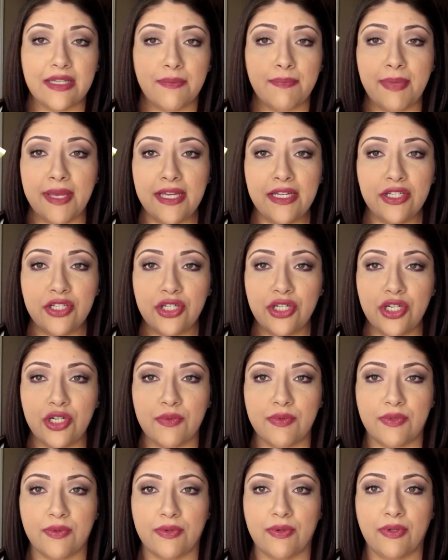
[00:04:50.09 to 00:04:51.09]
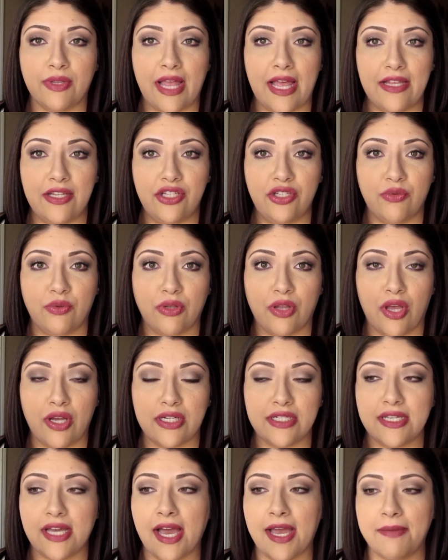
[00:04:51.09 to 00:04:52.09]
a big tube, so it'll last you a long
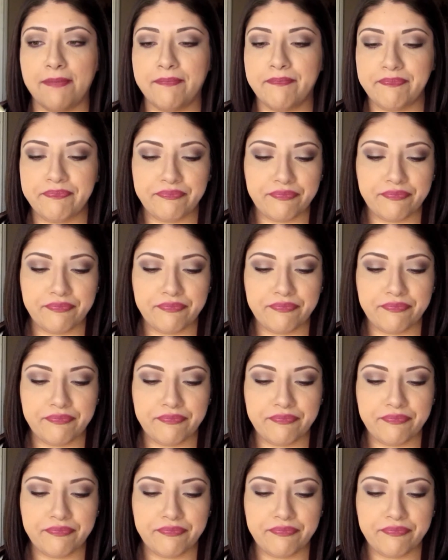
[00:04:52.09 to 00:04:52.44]
time.